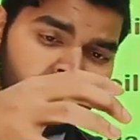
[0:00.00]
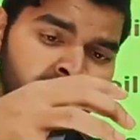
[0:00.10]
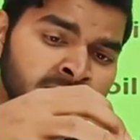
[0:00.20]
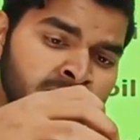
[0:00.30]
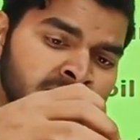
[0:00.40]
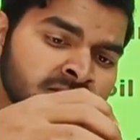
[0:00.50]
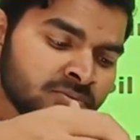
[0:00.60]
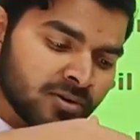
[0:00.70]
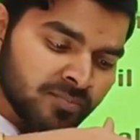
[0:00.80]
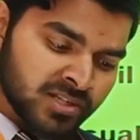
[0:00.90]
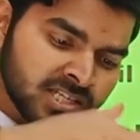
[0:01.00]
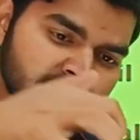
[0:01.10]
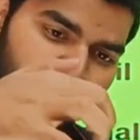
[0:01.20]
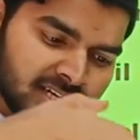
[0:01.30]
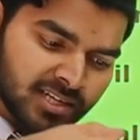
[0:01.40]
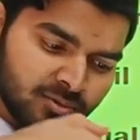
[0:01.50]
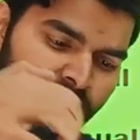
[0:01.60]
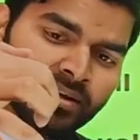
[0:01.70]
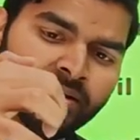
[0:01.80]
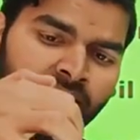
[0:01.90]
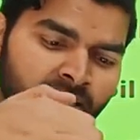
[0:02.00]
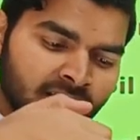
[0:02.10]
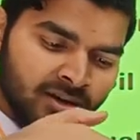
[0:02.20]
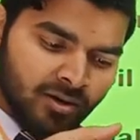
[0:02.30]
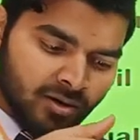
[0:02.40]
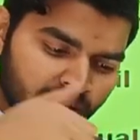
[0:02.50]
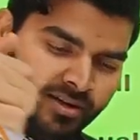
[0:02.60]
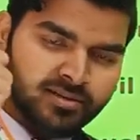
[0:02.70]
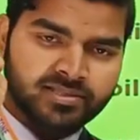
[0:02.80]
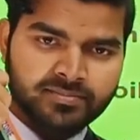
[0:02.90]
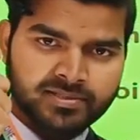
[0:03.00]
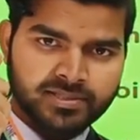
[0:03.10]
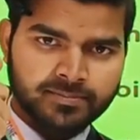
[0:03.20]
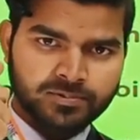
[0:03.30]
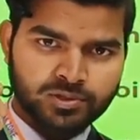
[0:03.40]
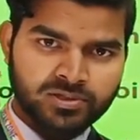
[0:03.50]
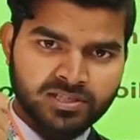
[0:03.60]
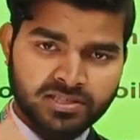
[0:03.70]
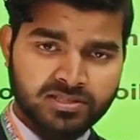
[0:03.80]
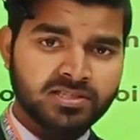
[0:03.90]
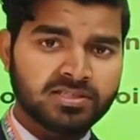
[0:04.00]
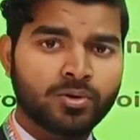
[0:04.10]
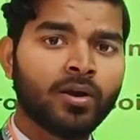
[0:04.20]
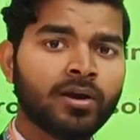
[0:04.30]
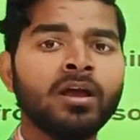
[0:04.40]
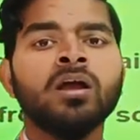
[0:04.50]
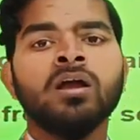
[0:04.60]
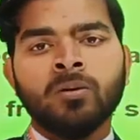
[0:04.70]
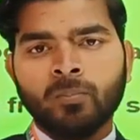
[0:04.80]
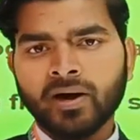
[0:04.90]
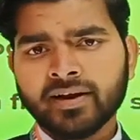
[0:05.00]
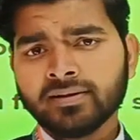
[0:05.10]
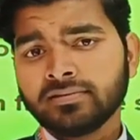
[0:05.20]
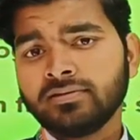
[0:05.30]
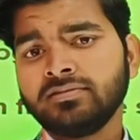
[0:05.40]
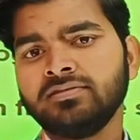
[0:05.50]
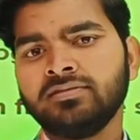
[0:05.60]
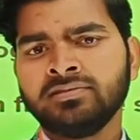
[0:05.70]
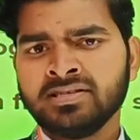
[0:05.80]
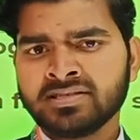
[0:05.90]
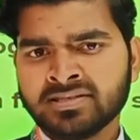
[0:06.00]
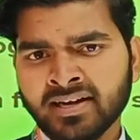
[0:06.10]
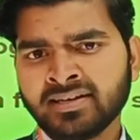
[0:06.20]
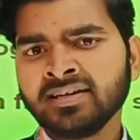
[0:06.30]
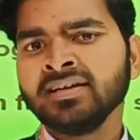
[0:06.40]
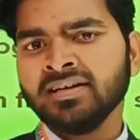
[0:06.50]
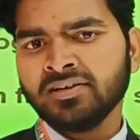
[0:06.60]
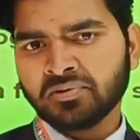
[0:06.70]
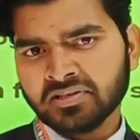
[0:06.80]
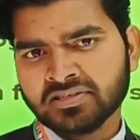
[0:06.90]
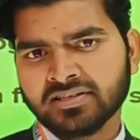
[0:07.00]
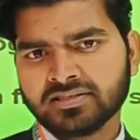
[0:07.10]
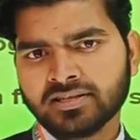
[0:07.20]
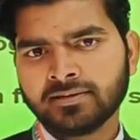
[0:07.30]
nutrients from these particular organisms. So this is called parasitic nutrition.